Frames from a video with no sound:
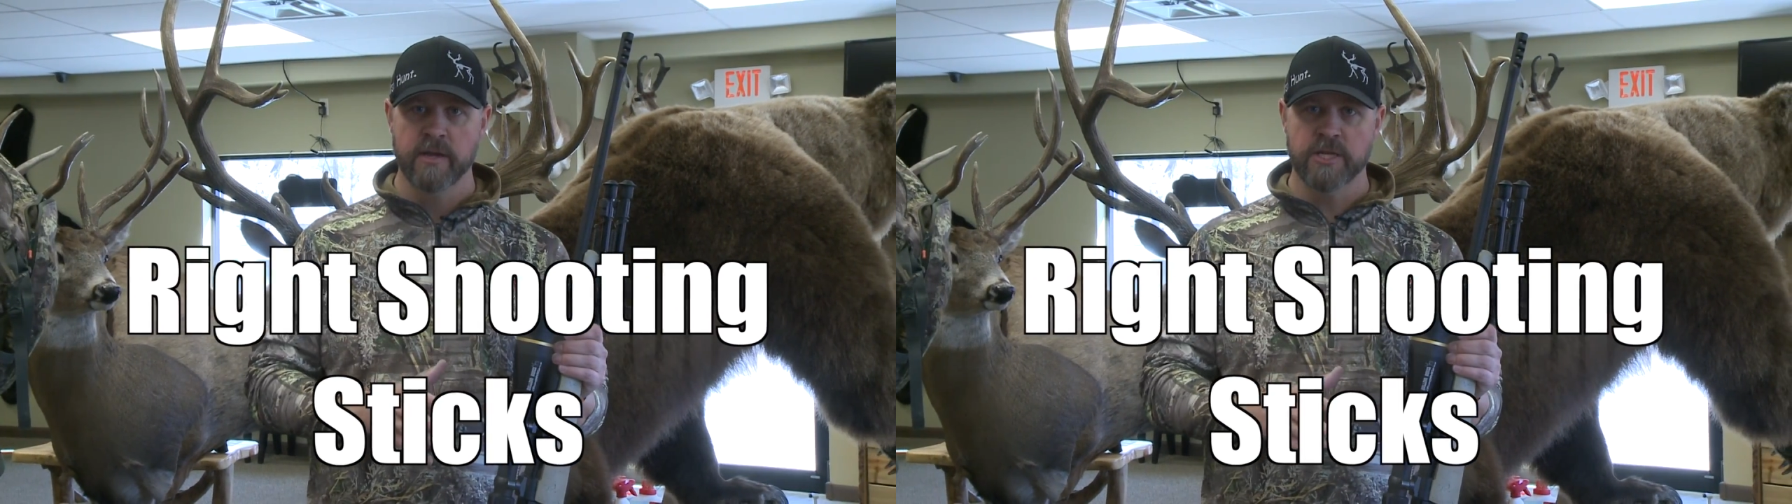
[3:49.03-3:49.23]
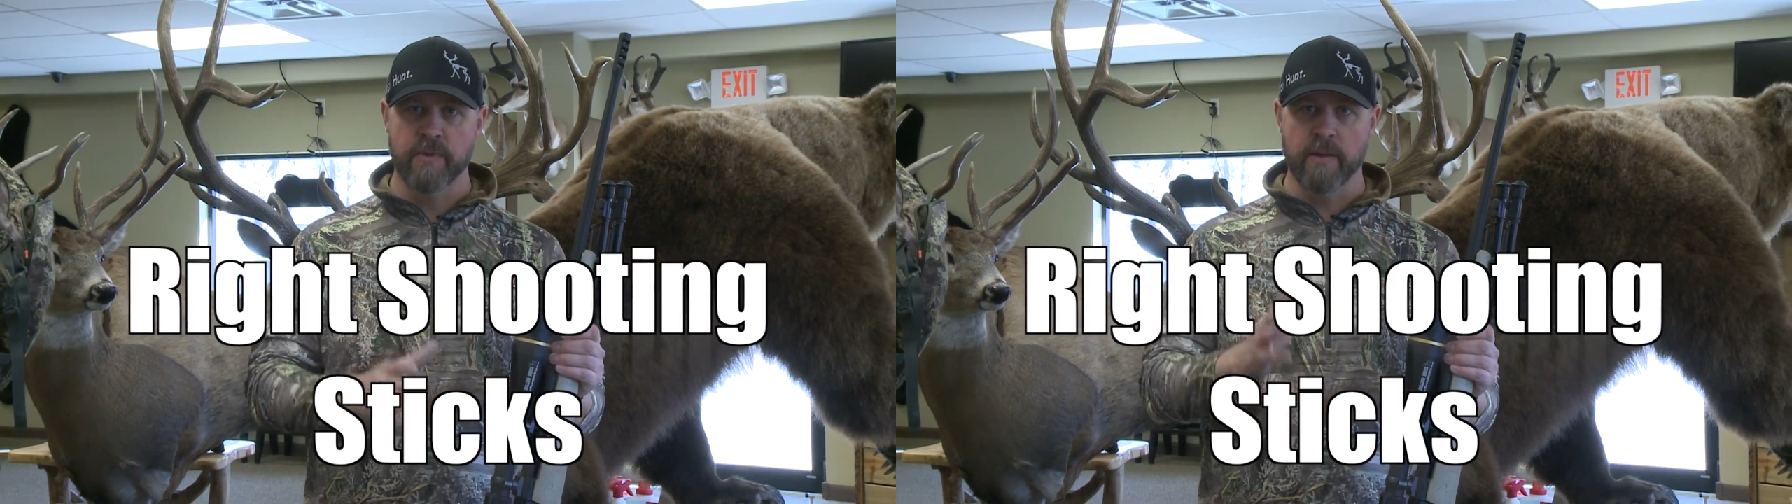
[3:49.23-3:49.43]

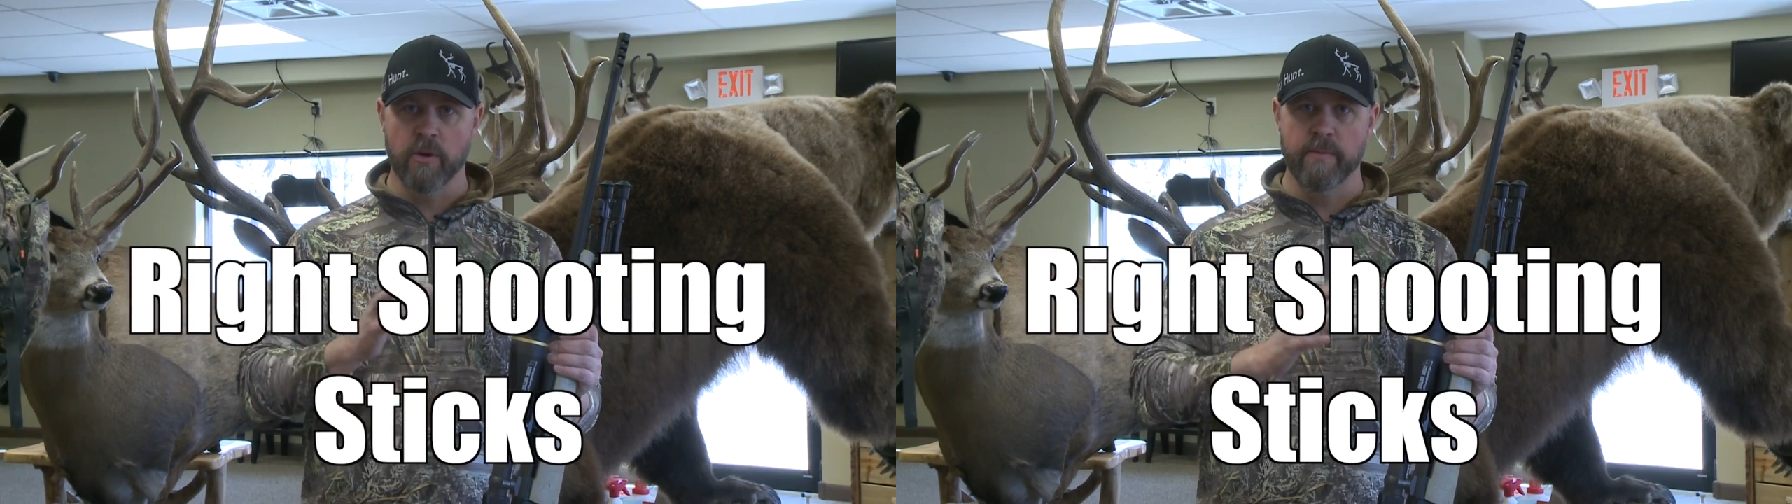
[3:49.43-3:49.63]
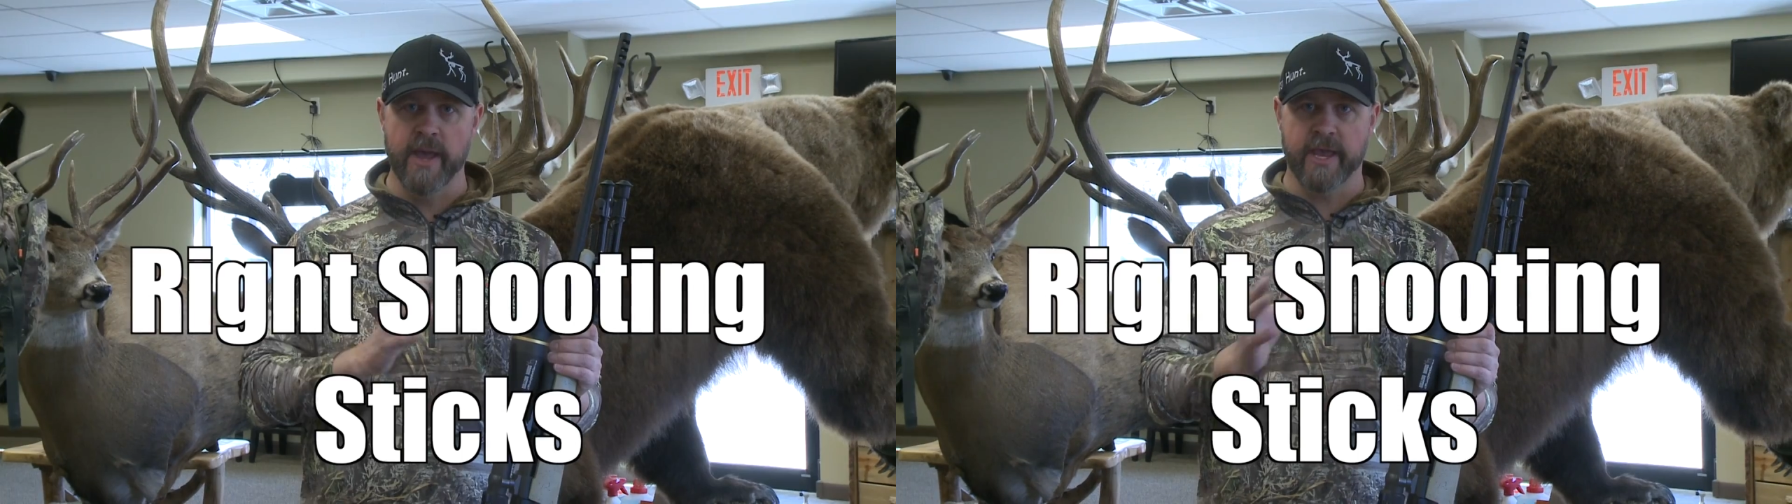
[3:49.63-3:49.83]
to be
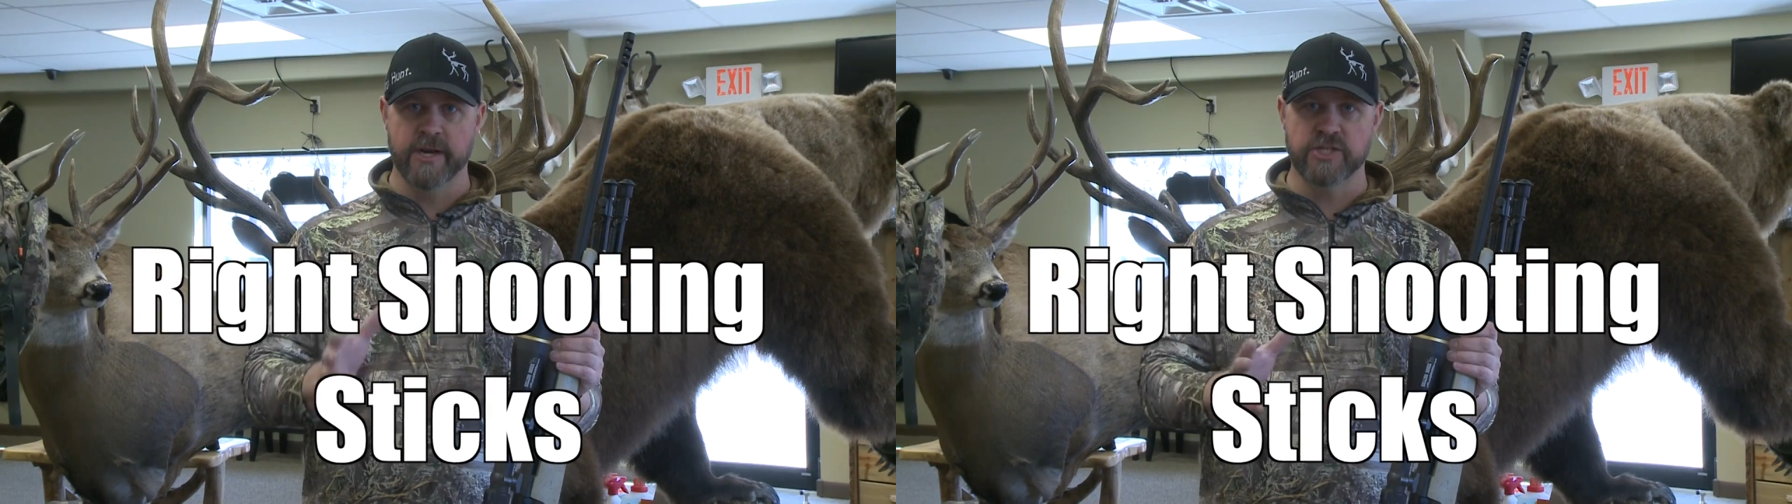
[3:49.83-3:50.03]
able to make an